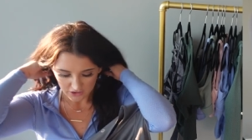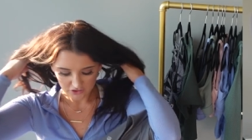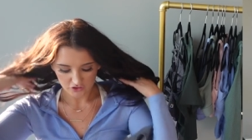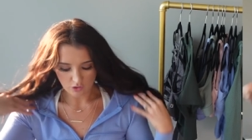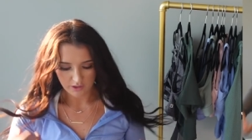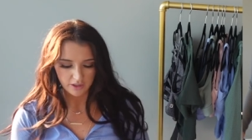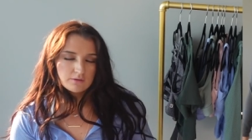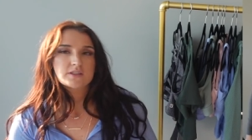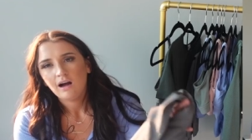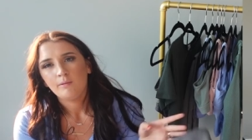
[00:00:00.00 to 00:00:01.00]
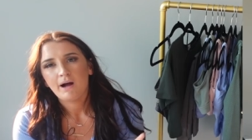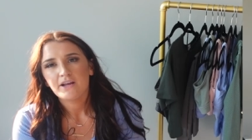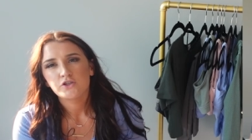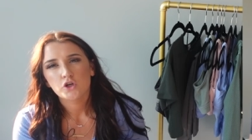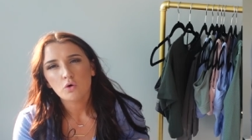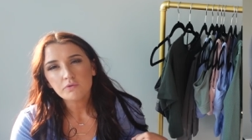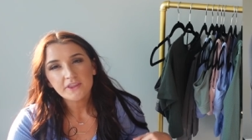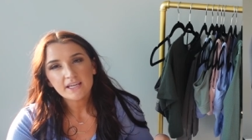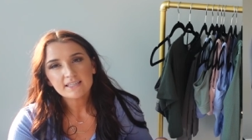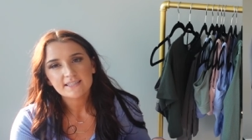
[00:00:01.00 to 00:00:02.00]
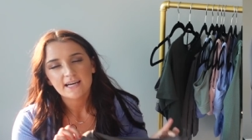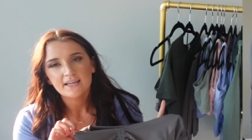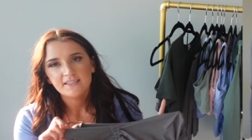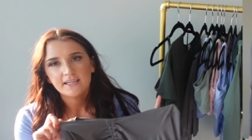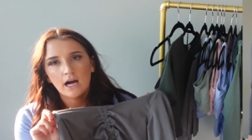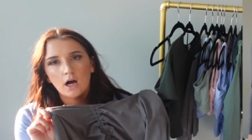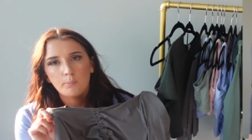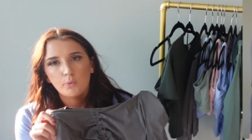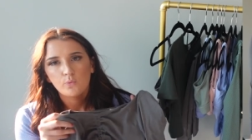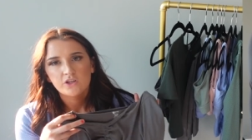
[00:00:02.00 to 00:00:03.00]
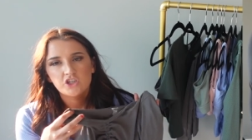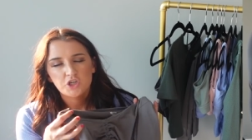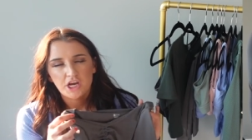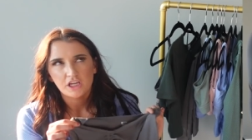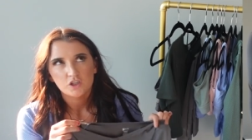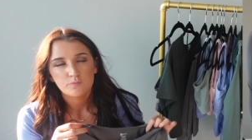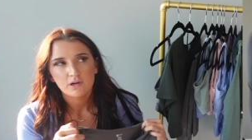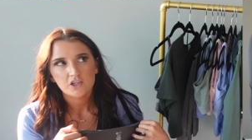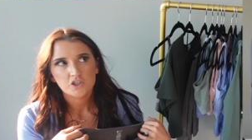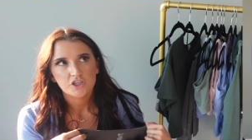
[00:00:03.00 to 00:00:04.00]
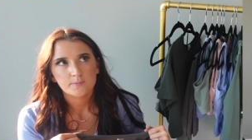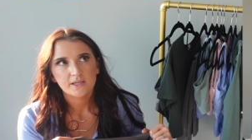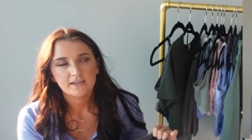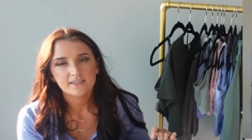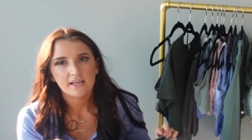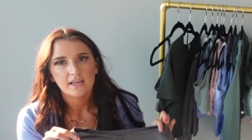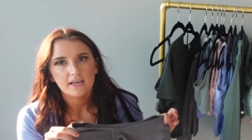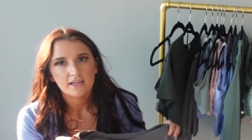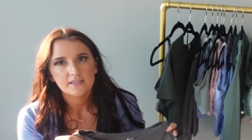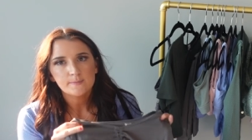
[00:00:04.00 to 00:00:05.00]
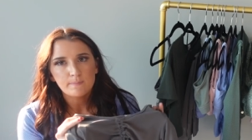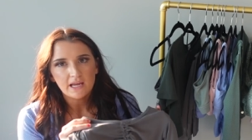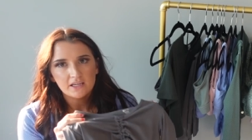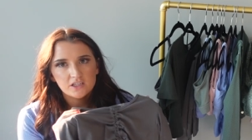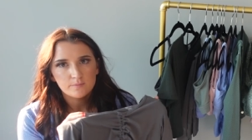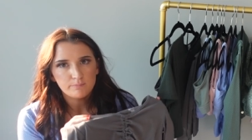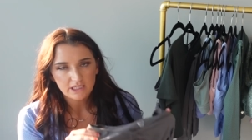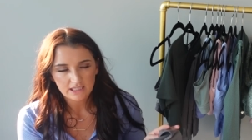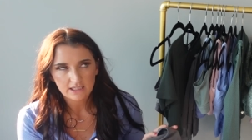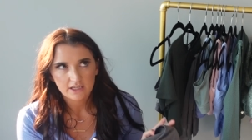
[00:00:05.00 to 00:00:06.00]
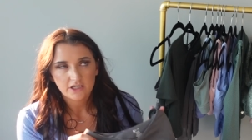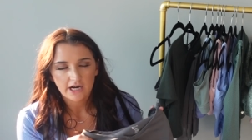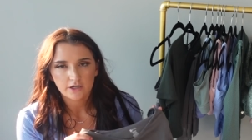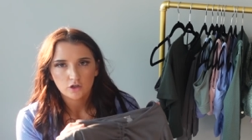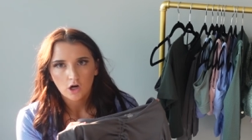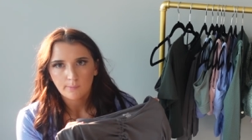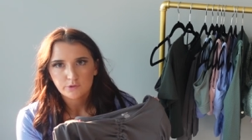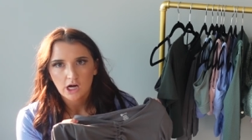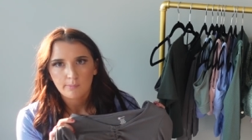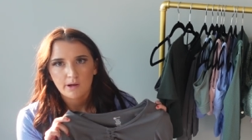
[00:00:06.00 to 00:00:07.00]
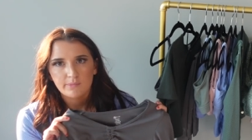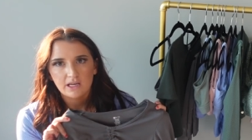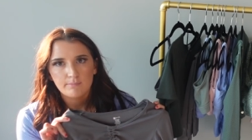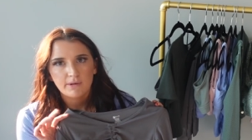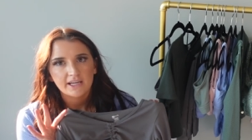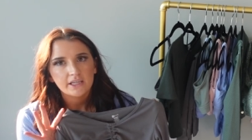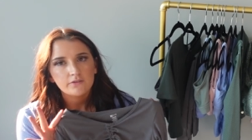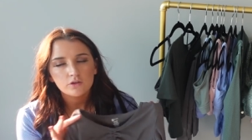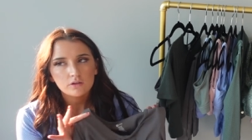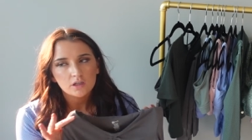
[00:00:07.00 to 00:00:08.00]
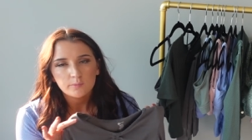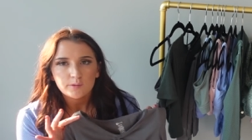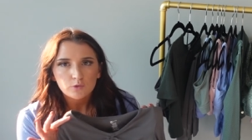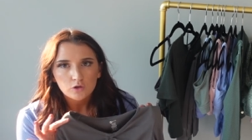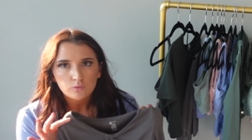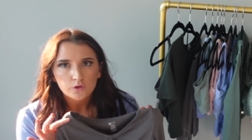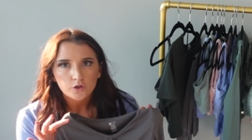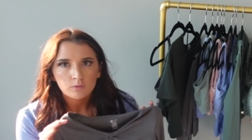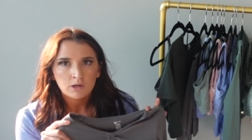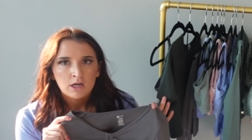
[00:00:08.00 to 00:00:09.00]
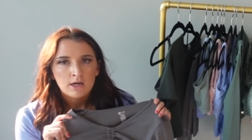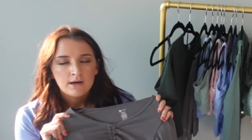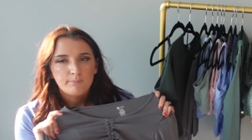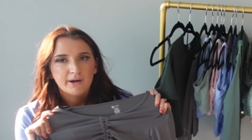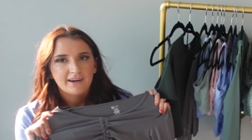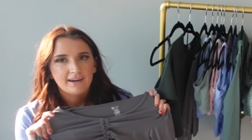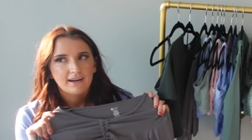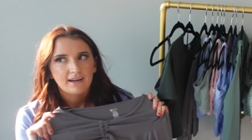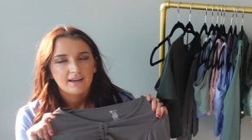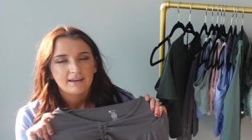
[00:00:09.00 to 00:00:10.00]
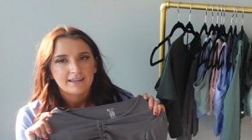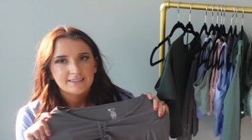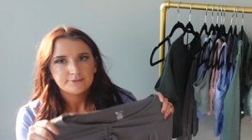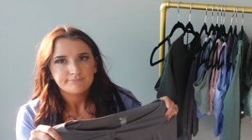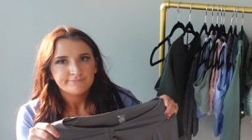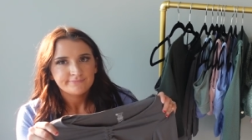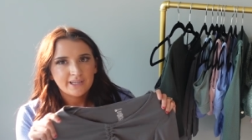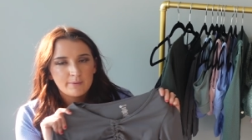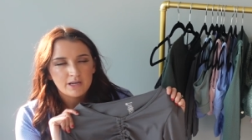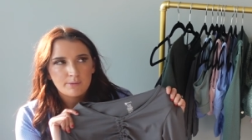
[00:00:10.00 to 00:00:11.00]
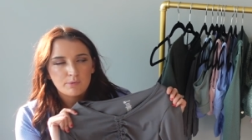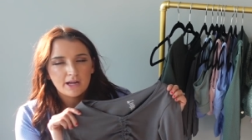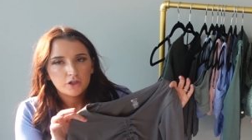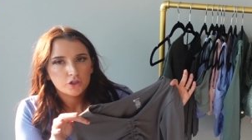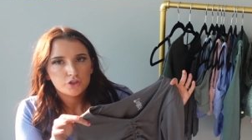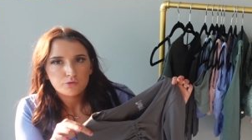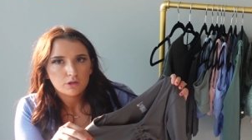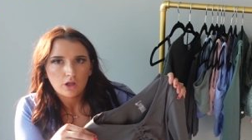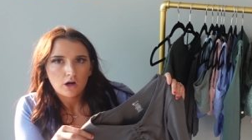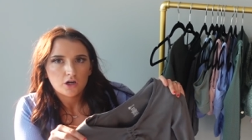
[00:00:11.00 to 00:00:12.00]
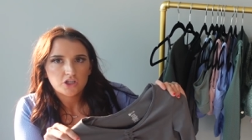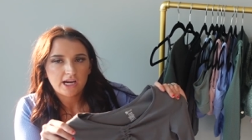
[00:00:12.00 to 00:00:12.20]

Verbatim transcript: So cute. I don't think sizing up would change much just because it is made to be a tighter crop top. I mean, it might give you a little bit more room, but I mean, I could do a large.